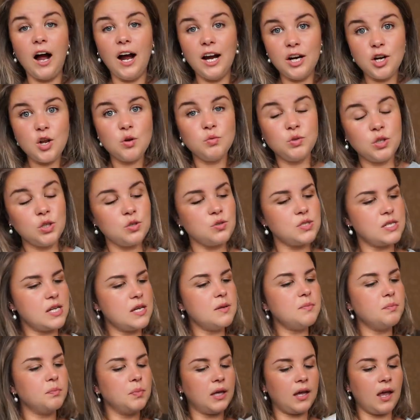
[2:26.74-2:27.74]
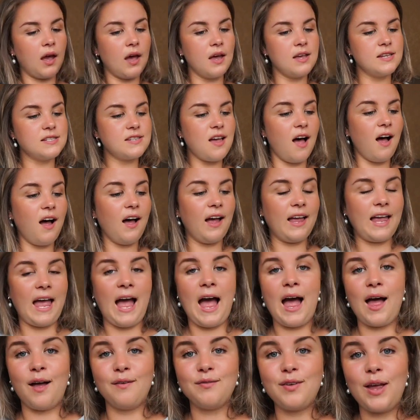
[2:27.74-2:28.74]
I don't use it because I
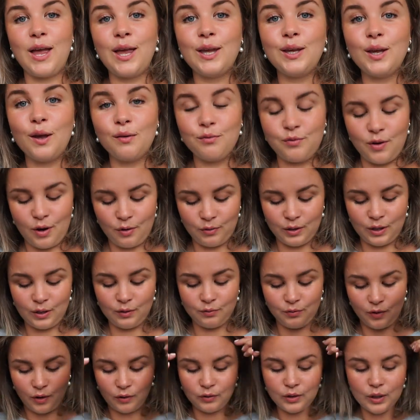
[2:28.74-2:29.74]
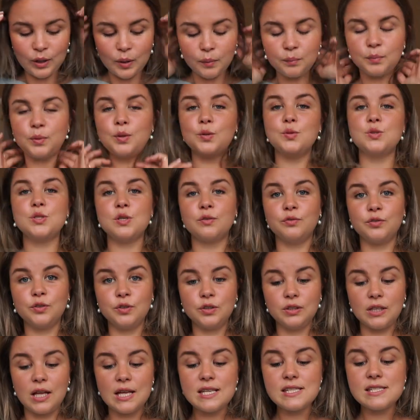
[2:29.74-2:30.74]
have a very, very
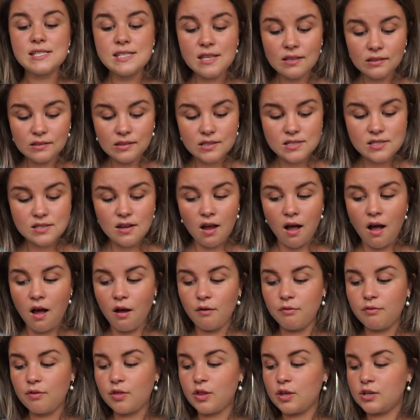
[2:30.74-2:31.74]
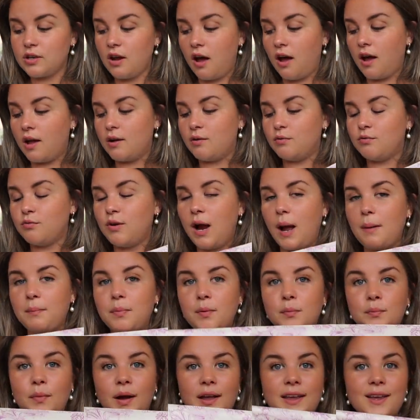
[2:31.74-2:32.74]
beautiful silk scarf that I
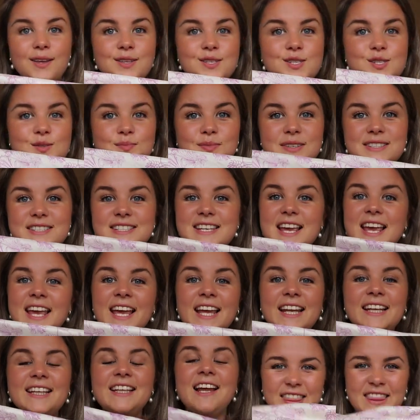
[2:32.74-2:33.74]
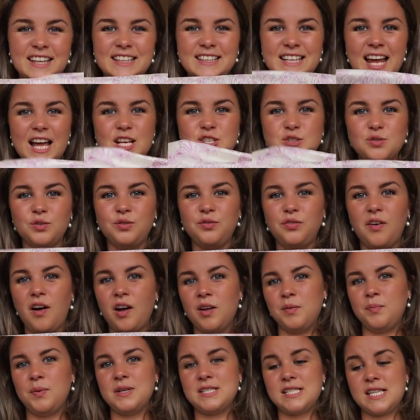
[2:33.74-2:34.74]
wrap my instrument in. The natural
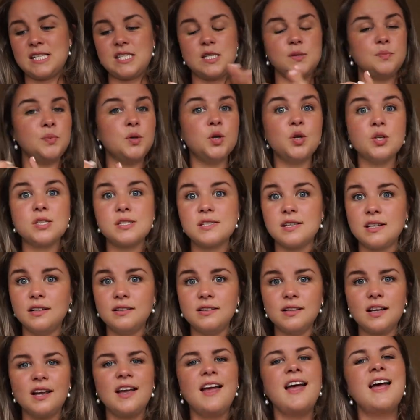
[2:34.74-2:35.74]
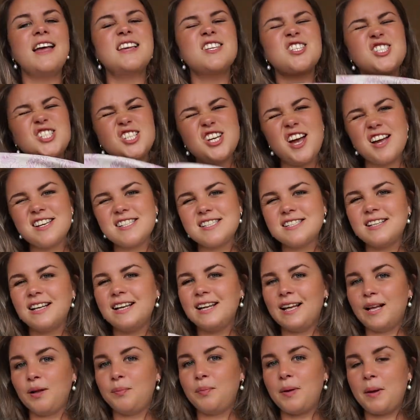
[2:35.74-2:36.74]
fibers, this is pure silk, just a
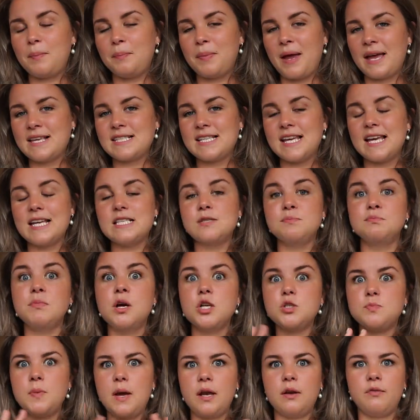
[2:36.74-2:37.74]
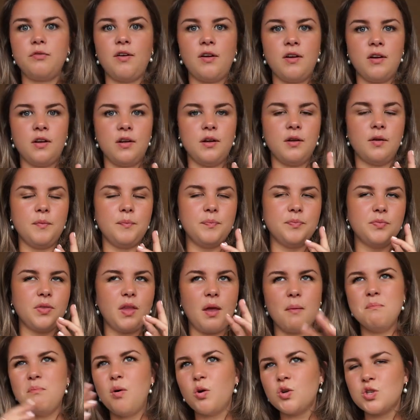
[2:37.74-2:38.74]
little bit better. It's much better
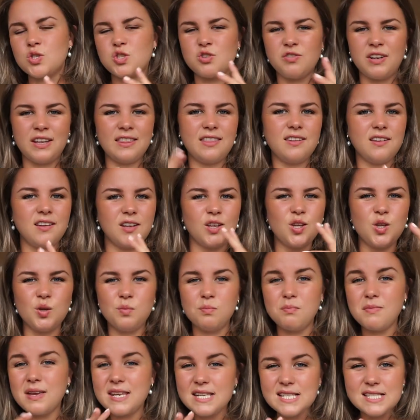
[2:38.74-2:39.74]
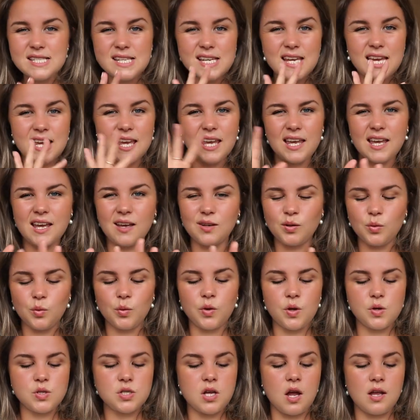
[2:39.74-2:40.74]
for monitoring the humidity and all
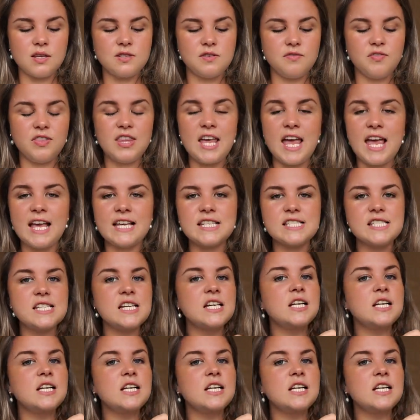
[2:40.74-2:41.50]
those kinds of things.